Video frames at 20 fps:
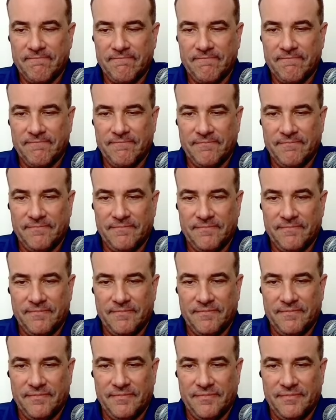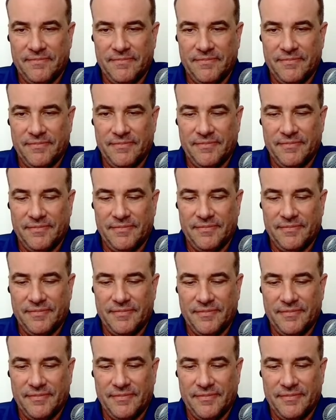
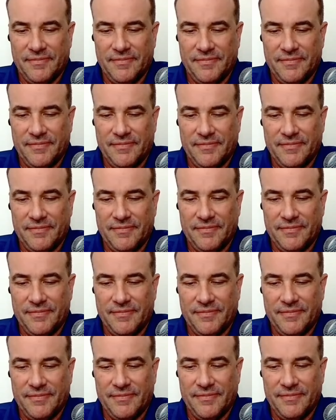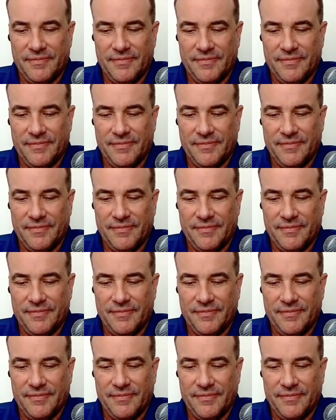
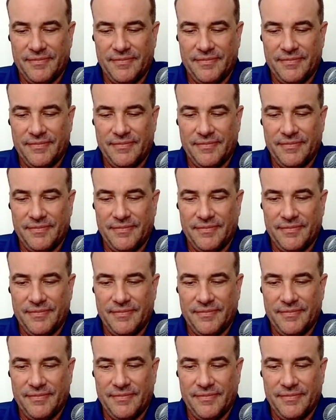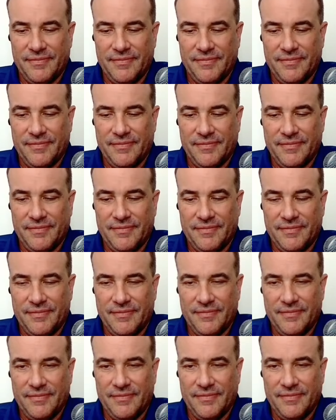
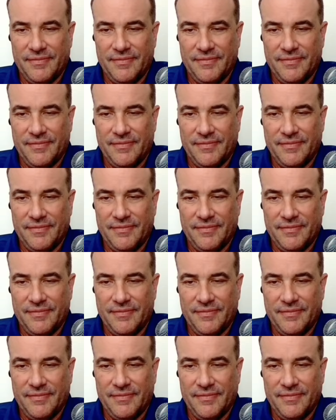(silent)